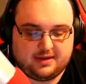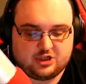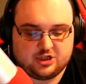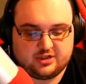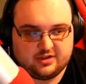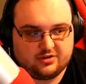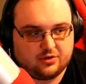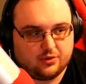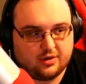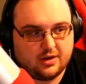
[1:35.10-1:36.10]

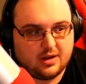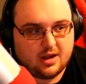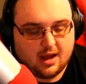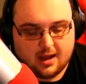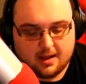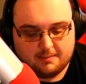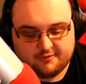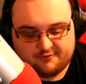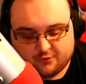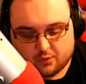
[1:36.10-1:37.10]
!Discord
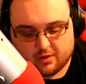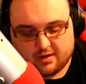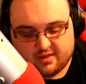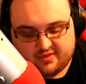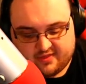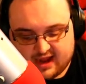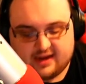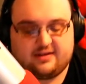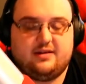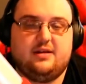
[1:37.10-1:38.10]
for
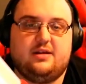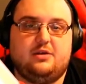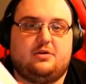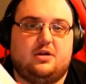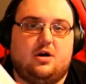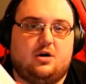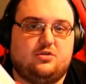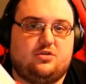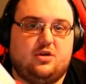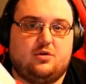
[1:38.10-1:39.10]
that. You can
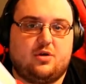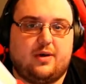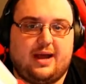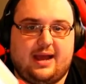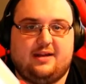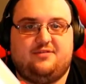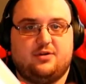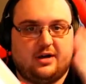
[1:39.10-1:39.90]
also go ahead, if you're on